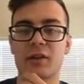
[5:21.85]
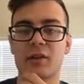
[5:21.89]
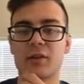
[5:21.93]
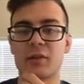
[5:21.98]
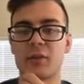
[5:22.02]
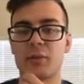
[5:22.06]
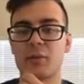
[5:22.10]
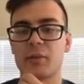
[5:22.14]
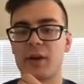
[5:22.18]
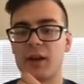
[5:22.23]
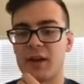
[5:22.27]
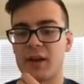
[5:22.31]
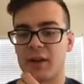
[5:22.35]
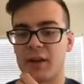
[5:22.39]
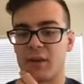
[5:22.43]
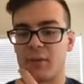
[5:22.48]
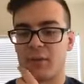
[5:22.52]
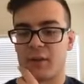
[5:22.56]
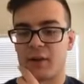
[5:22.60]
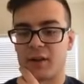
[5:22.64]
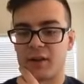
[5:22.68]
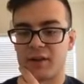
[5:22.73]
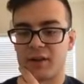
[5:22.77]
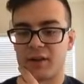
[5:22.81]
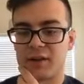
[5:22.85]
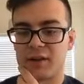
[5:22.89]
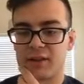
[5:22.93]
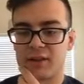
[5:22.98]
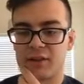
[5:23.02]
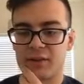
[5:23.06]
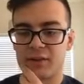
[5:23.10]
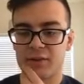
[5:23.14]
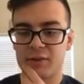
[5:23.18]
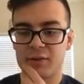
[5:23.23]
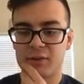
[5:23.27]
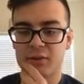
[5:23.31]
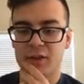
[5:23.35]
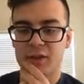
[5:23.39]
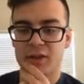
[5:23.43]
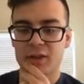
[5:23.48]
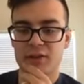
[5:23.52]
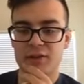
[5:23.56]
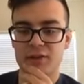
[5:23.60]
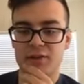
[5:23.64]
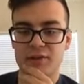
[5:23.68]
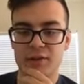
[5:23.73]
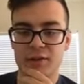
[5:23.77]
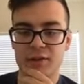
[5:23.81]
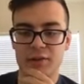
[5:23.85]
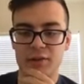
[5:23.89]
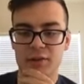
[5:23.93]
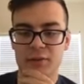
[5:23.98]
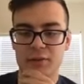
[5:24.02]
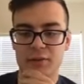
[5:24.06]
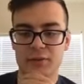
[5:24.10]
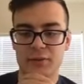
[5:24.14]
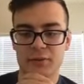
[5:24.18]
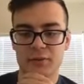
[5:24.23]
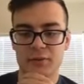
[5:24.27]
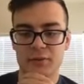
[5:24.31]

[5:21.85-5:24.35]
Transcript: the way I wanted it to. So,